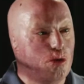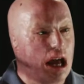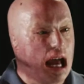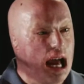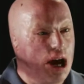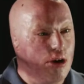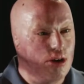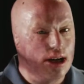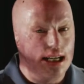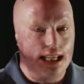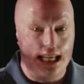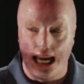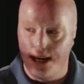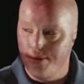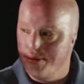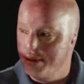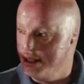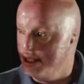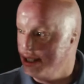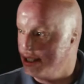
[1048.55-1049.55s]
How I
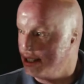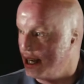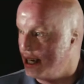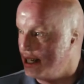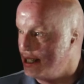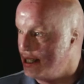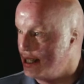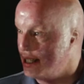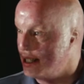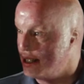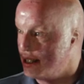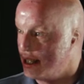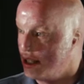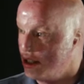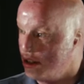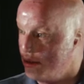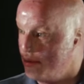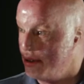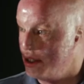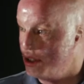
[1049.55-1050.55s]
came to this idea
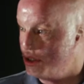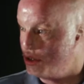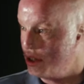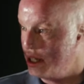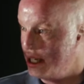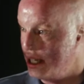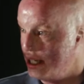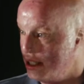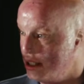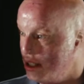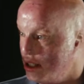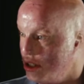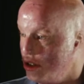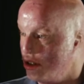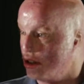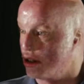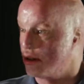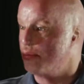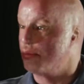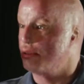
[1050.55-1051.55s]
that you've been trained
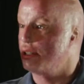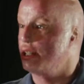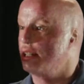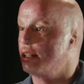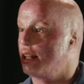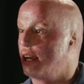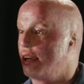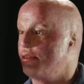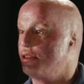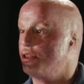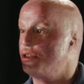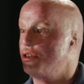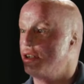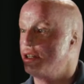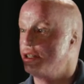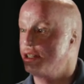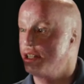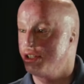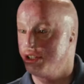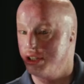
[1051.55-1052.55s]
your complete life to
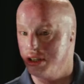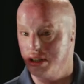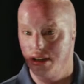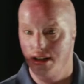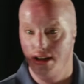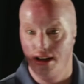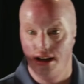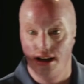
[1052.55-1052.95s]
transition